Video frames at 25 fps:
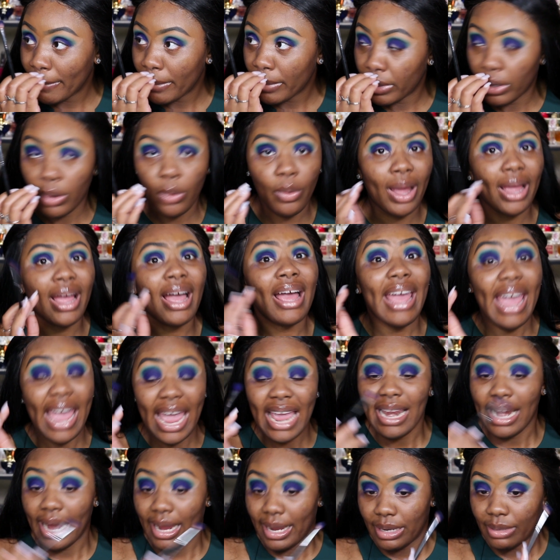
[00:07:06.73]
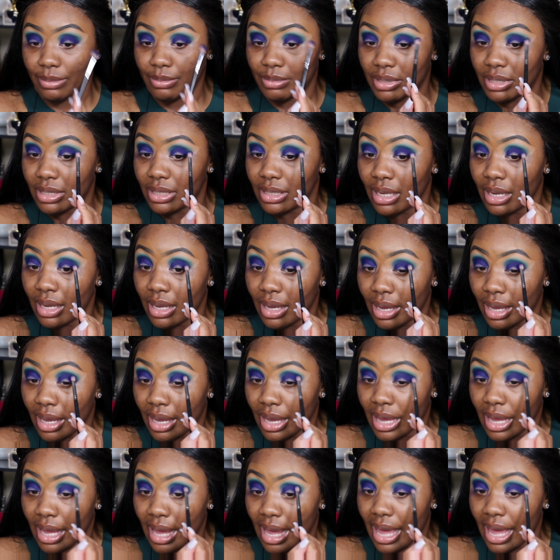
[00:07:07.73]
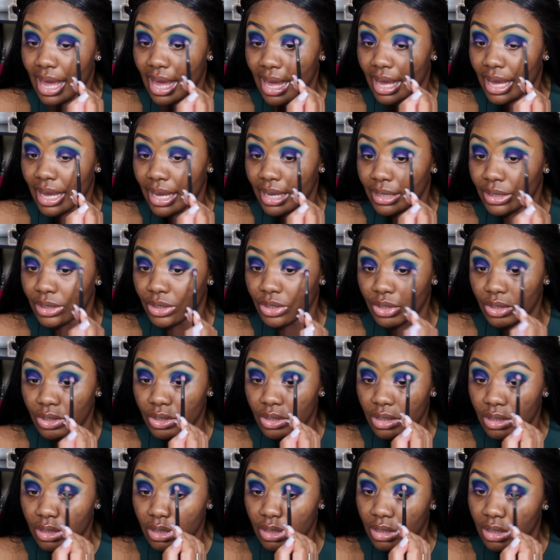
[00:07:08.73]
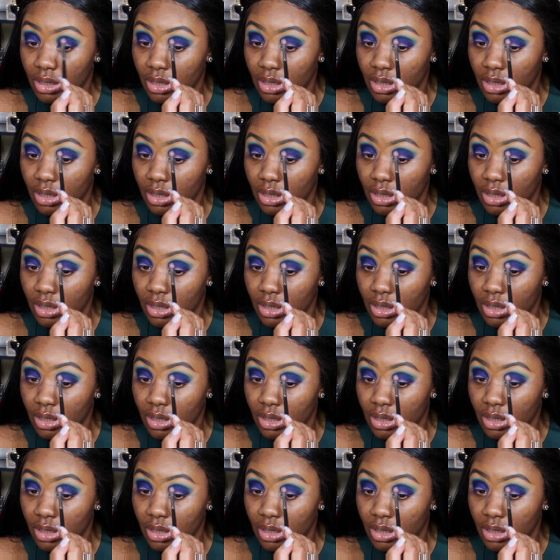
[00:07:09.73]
No, I got 8 items, and